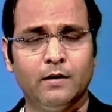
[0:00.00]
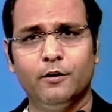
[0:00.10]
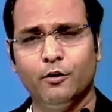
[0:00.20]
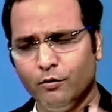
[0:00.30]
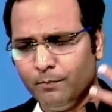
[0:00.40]

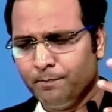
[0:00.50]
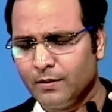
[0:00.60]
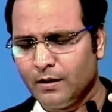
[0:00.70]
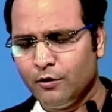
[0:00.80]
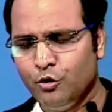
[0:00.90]

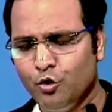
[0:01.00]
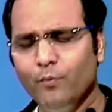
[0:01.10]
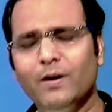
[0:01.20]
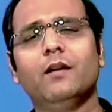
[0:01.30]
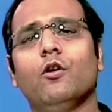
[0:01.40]
you
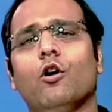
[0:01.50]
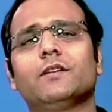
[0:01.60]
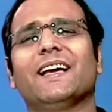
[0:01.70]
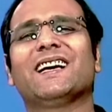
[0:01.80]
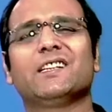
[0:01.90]
will
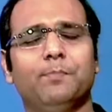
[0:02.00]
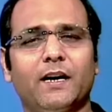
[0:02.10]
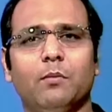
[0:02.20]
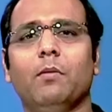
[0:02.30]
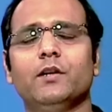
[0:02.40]
not
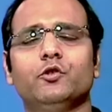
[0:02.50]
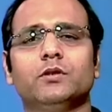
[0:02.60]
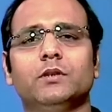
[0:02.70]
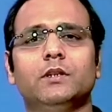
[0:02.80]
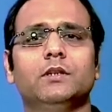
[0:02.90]
expect much
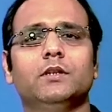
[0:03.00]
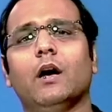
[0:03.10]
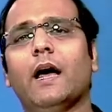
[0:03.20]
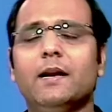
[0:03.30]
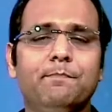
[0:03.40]

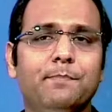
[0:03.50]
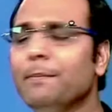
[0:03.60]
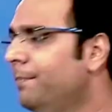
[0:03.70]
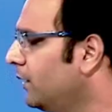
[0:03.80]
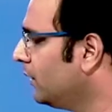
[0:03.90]
and
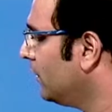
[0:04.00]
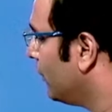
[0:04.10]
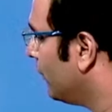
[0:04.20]
people